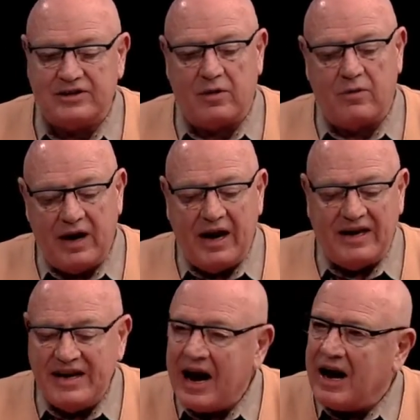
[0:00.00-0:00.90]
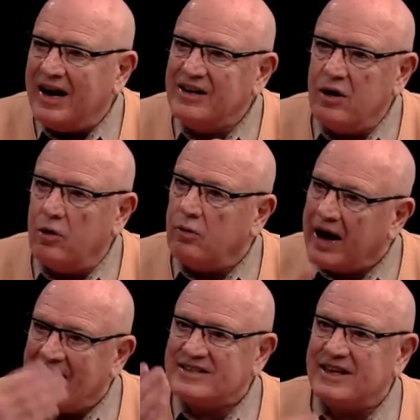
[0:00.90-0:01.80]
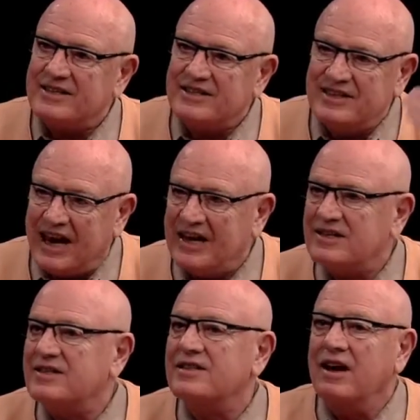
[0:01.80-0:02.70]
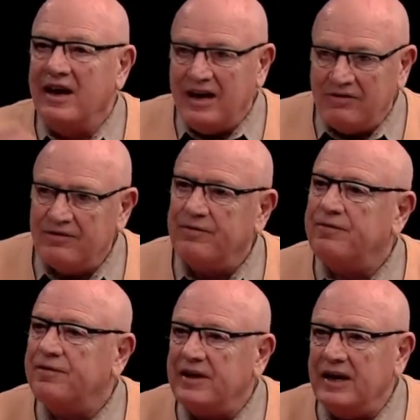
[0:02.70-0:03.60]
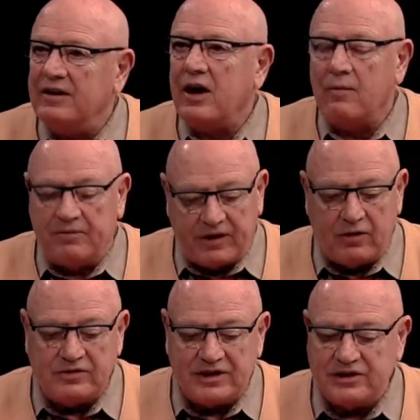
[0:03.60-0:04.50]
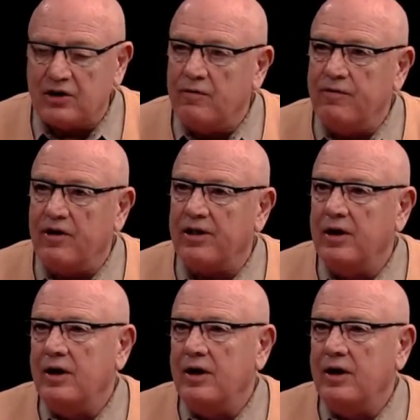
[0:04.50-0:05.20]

so yeah, I know assets, debts, income flows, and so forth.